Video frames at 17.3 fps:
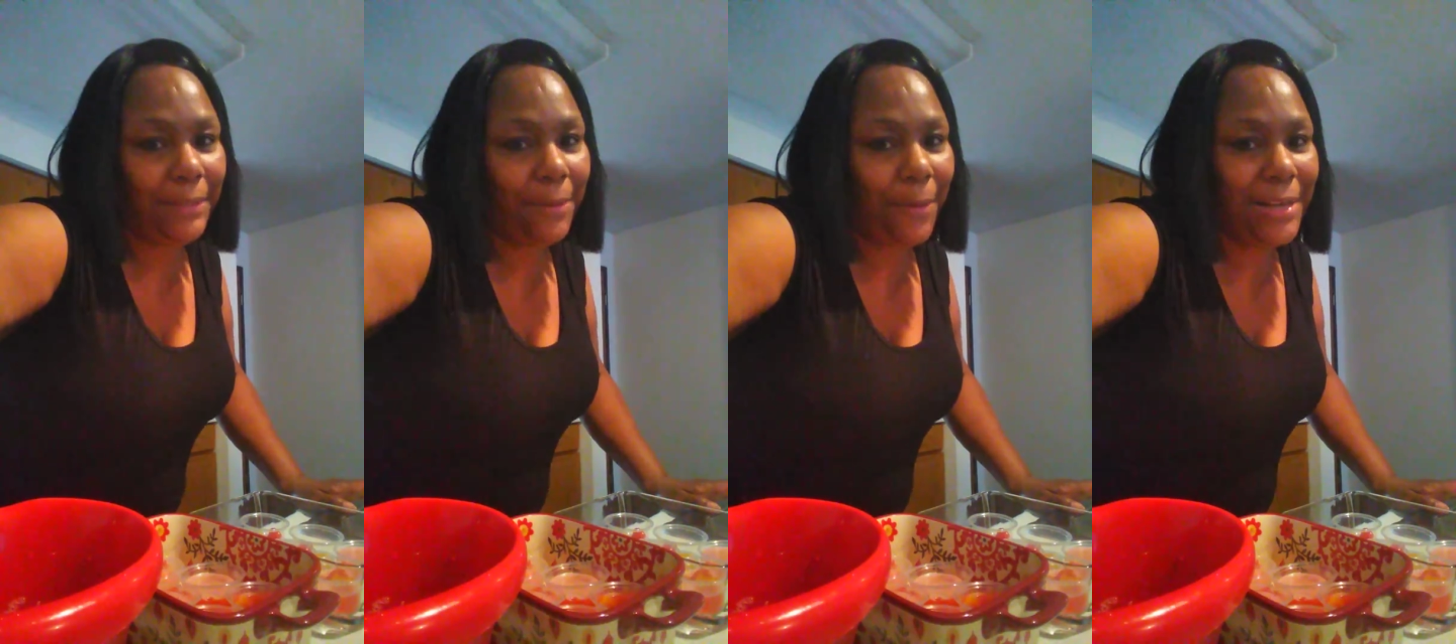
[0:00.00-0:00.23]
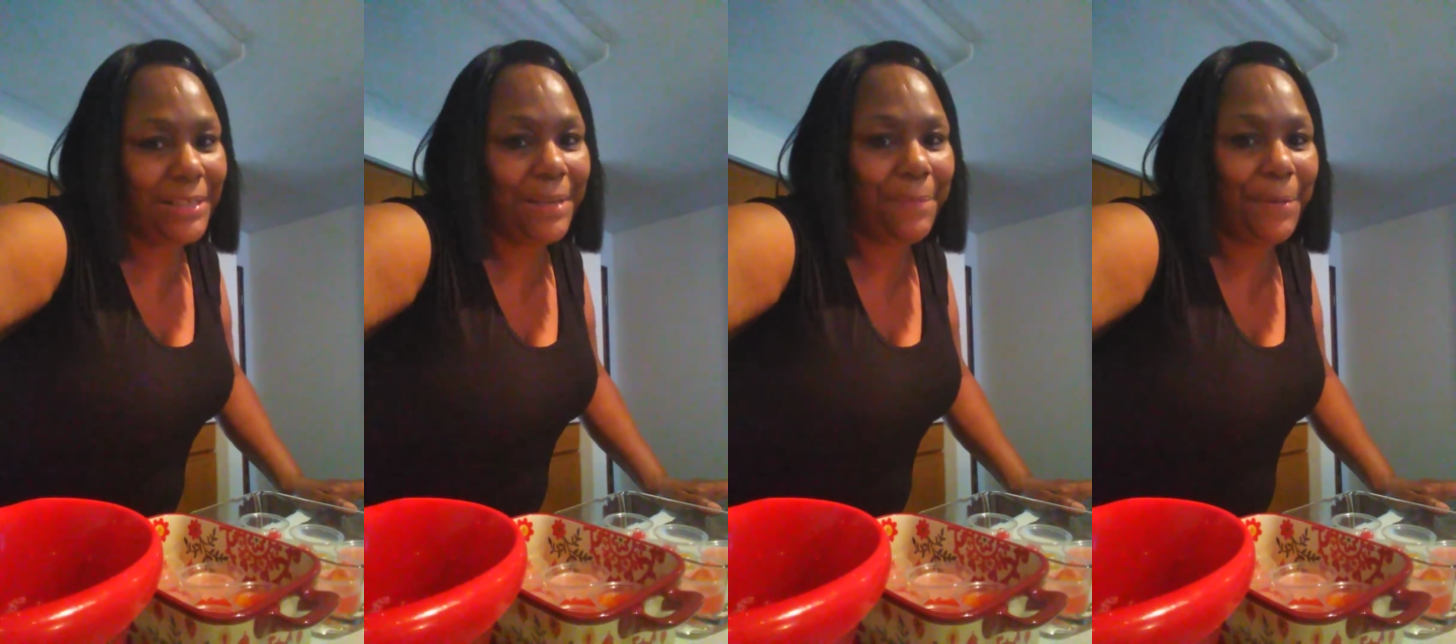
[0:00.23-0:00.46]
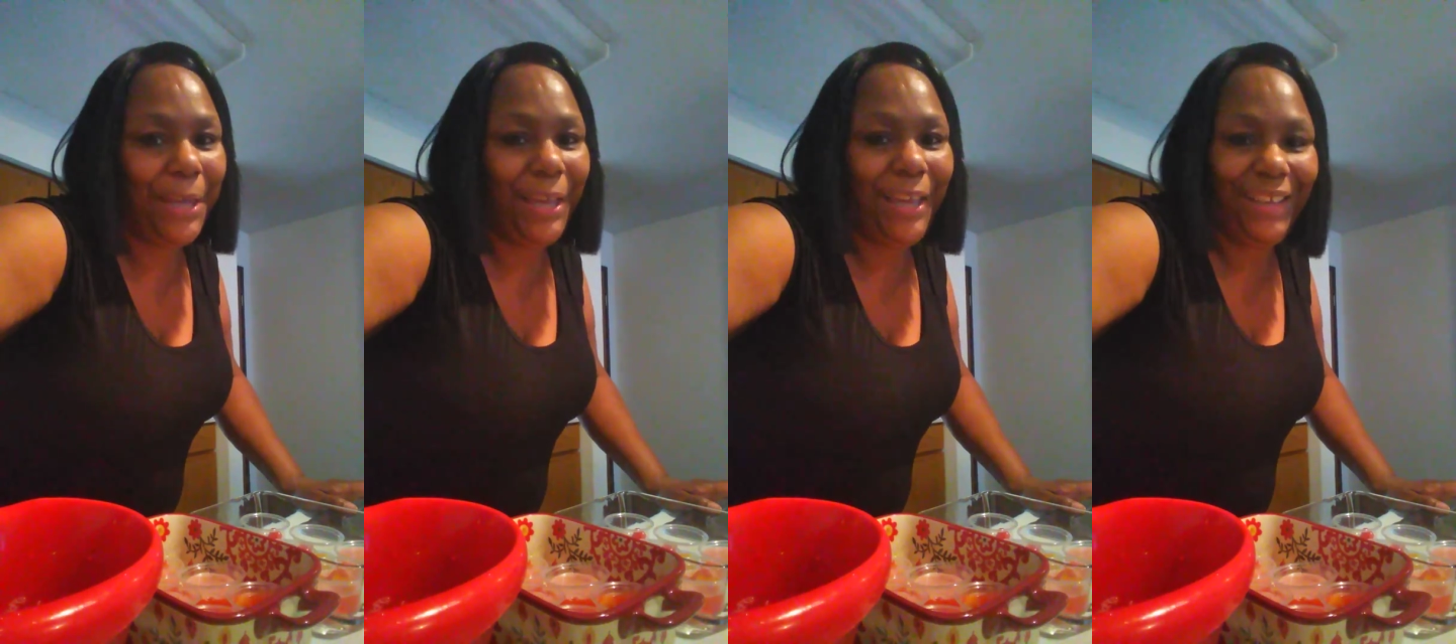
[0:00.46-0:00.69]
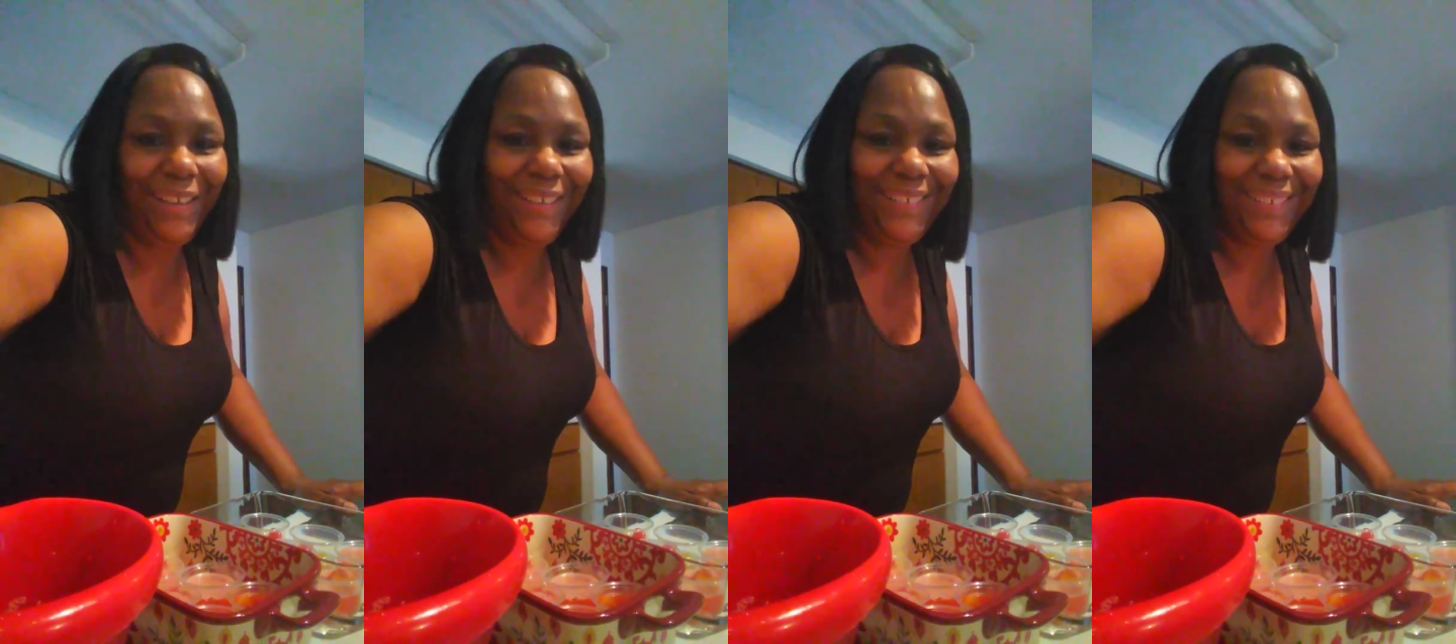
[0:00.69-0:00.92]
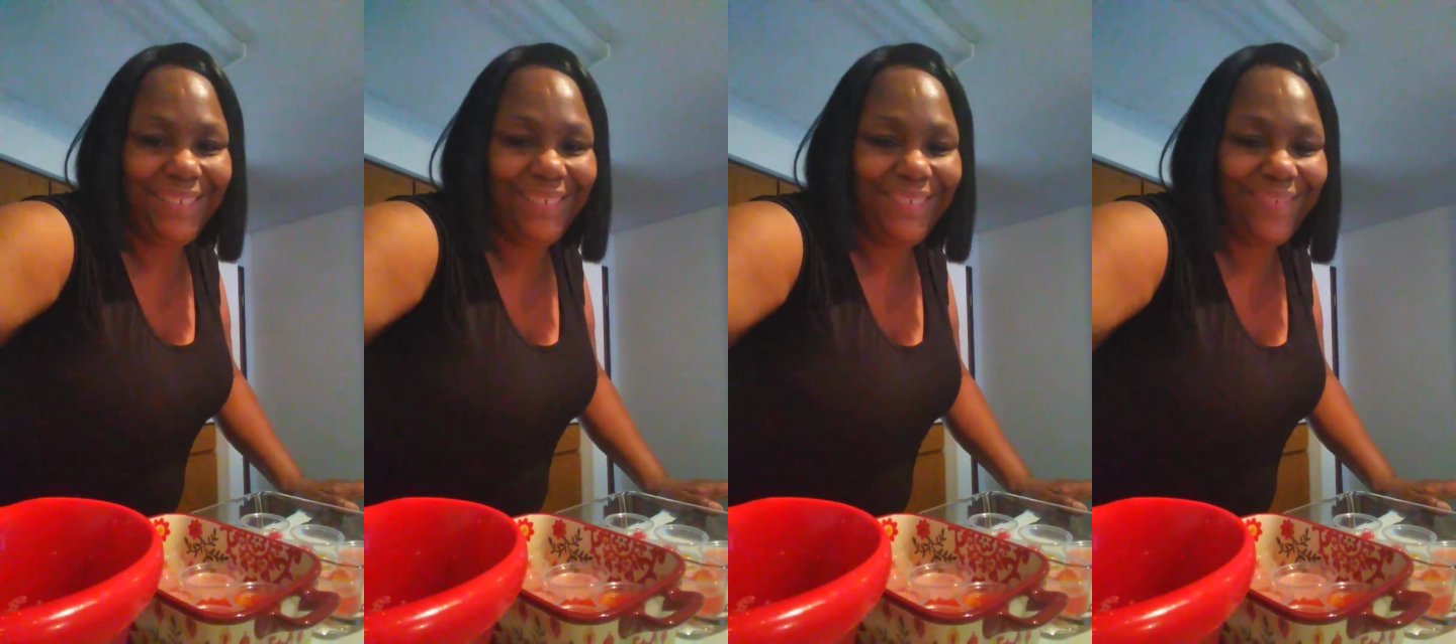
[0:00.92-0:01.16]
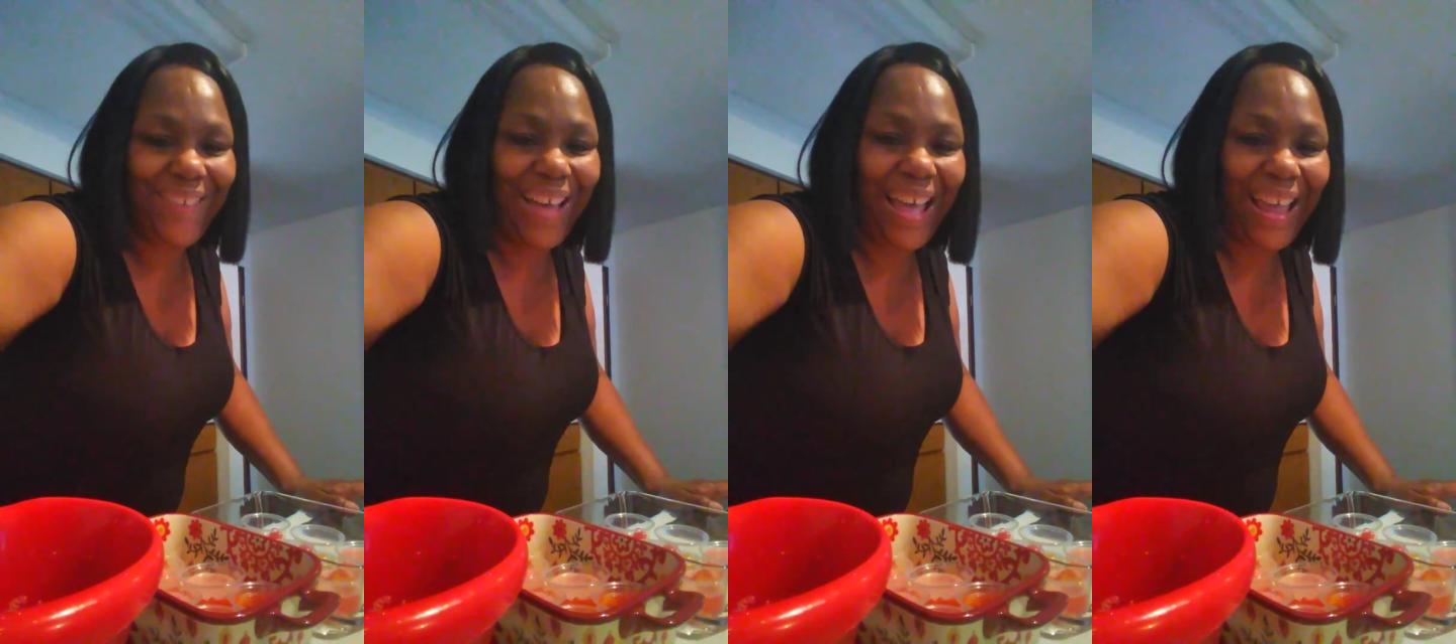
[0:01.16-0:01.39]
the recipe.
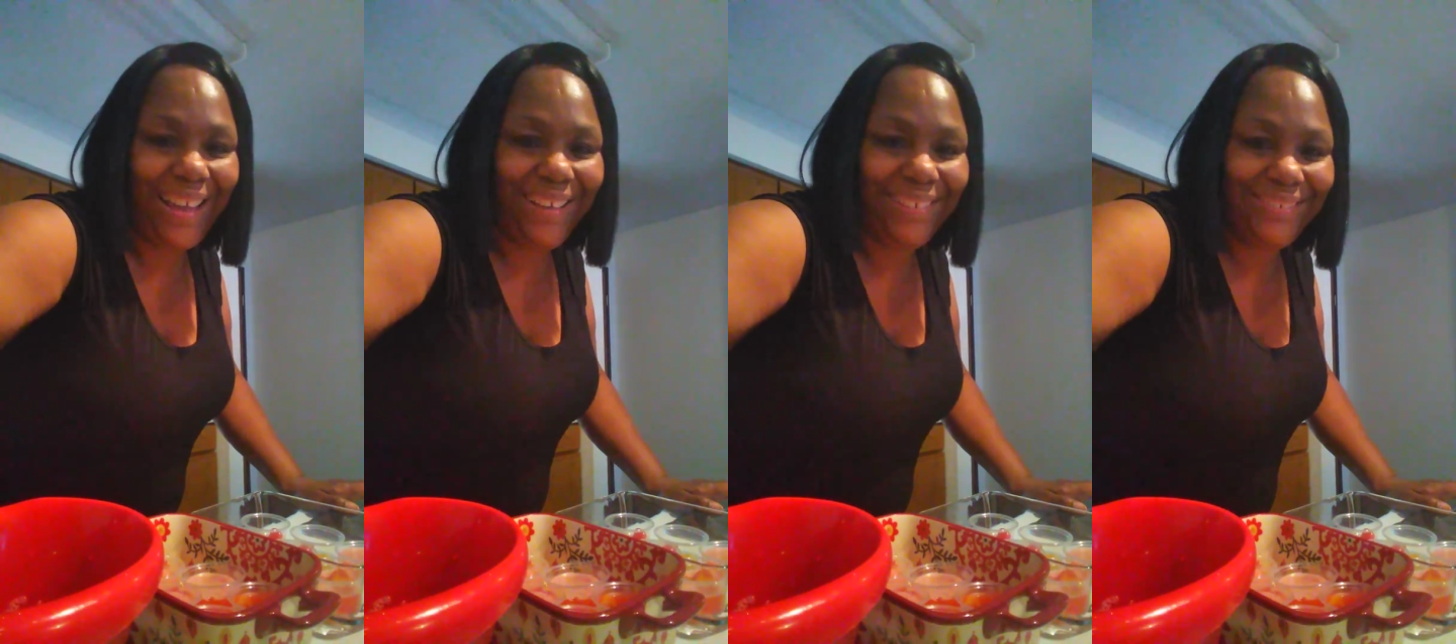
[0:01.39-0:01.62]
Bye.